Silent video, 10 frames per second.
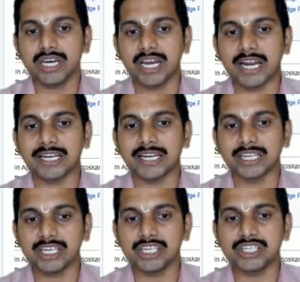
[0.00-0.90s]
and
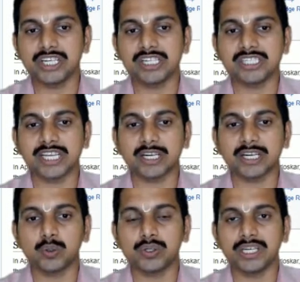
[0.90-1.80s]
regional
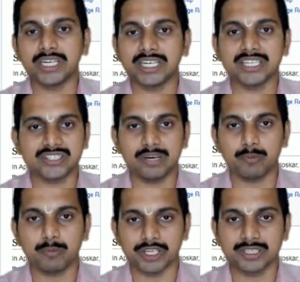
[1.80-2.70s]
sectorial industrial
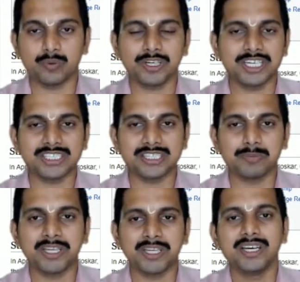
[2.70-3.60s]
bodies now what does this
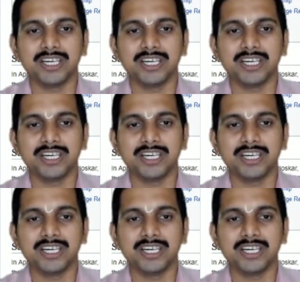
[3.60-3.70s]
mean